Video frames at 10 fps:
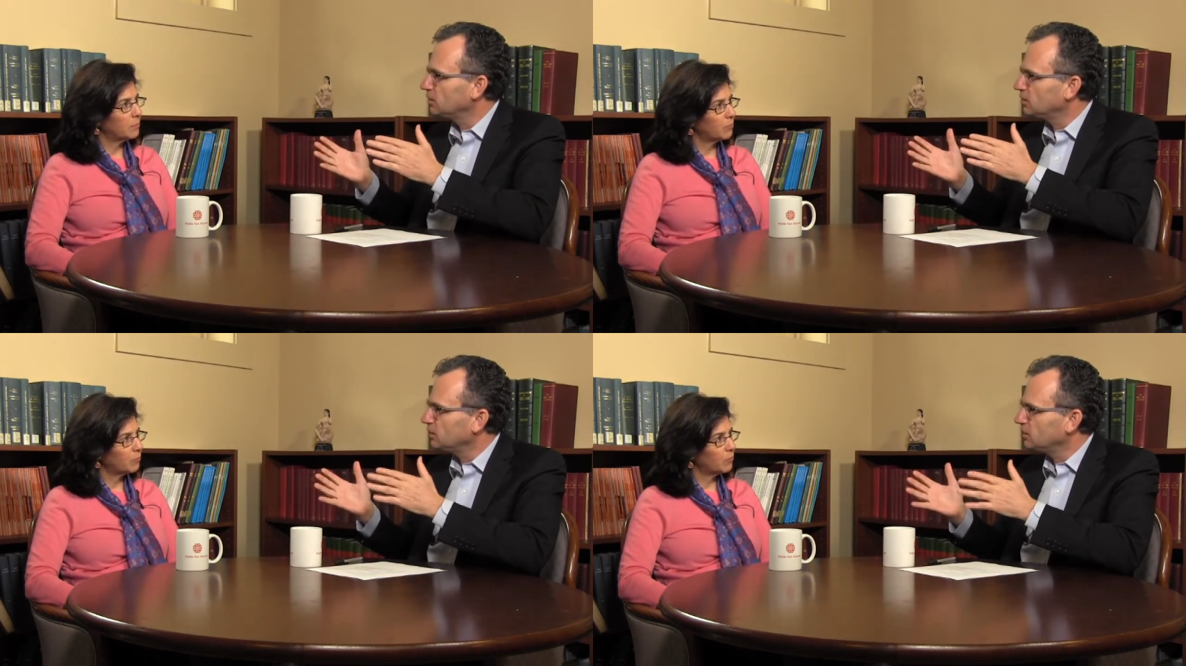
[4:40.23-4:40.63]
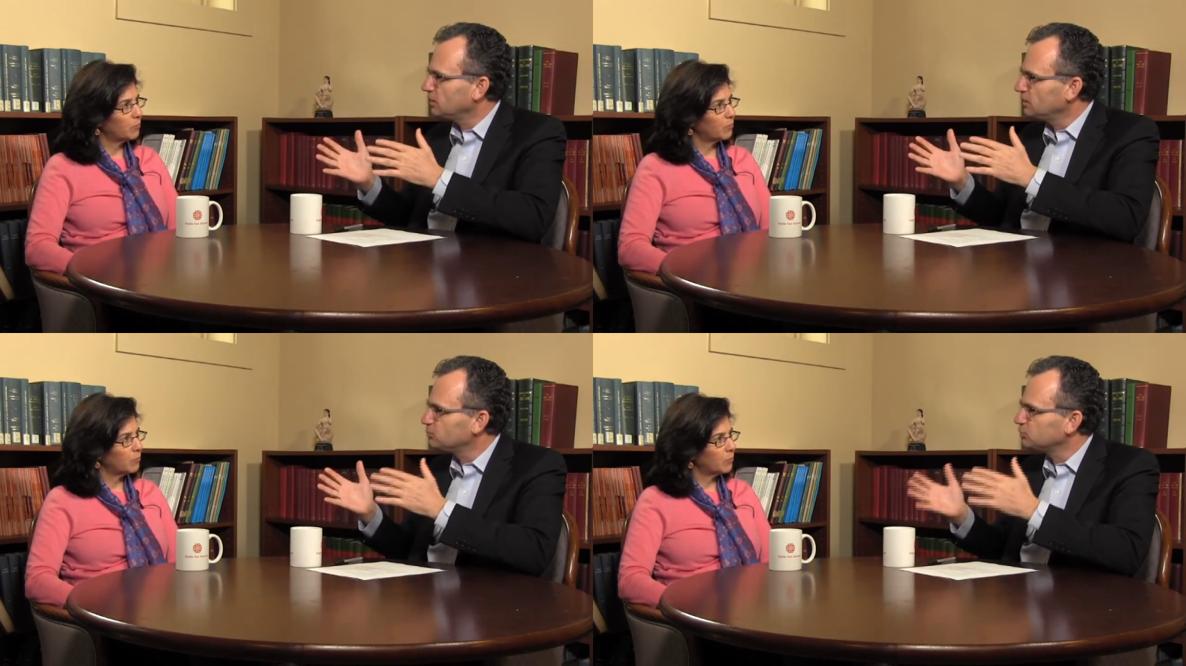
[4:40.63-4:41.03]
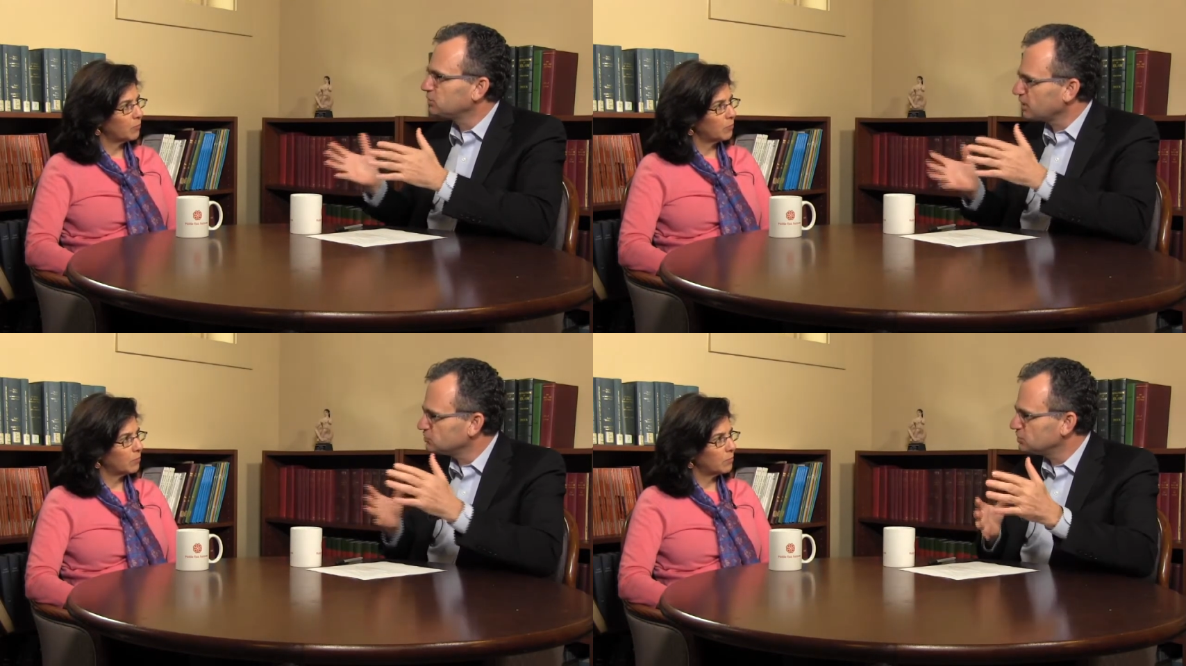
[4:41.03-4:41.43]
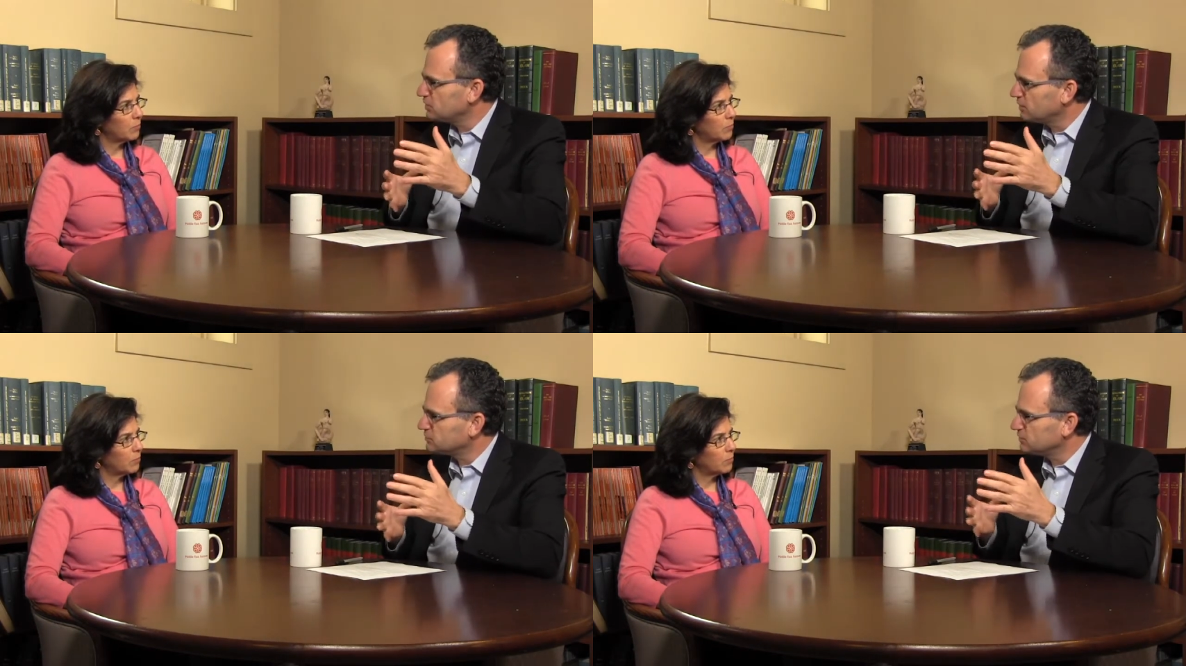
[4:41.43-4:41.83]
Speaker 1: Uh, uh, in
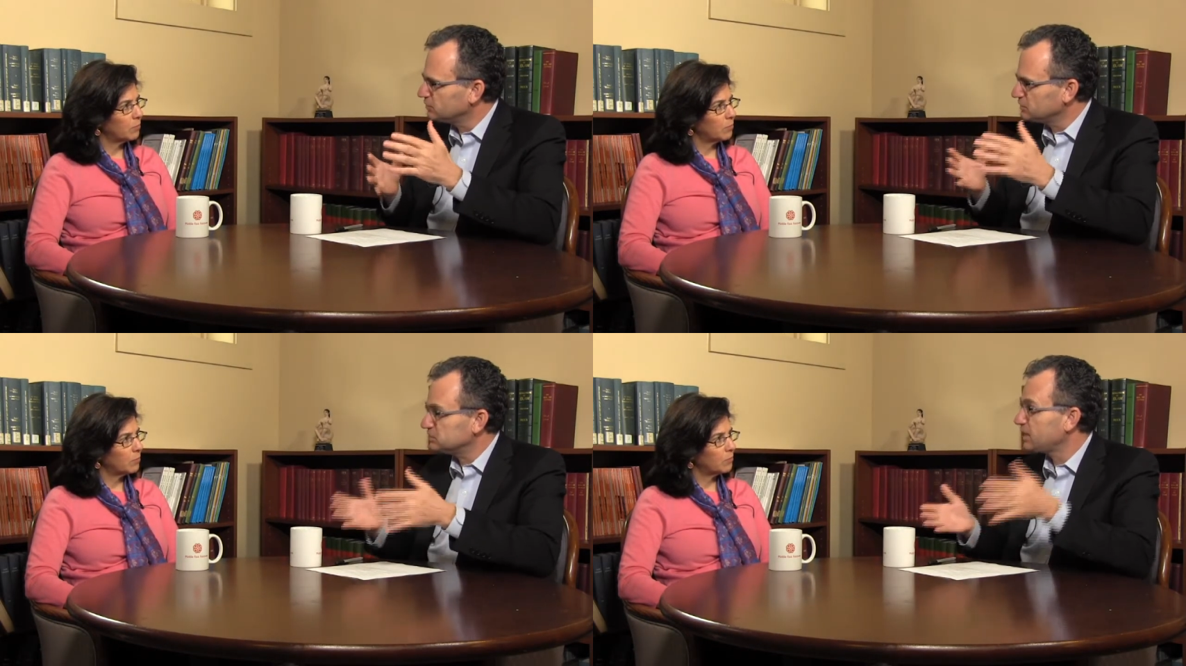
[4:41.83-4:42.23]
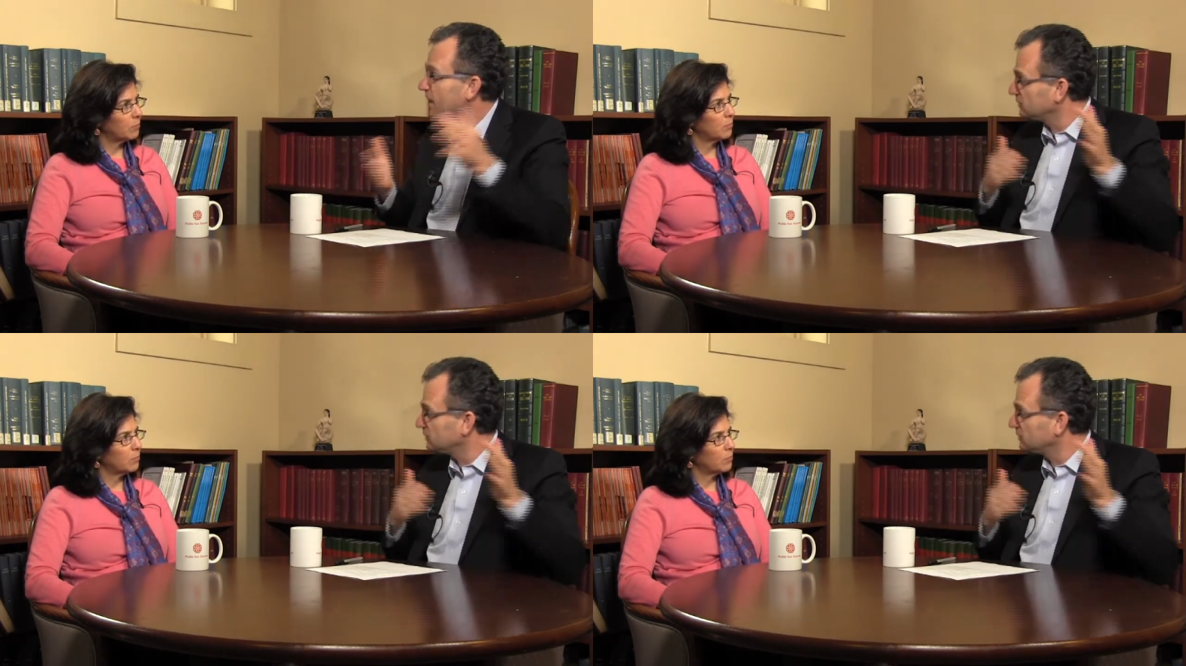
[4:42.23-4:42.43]
protection of civilians.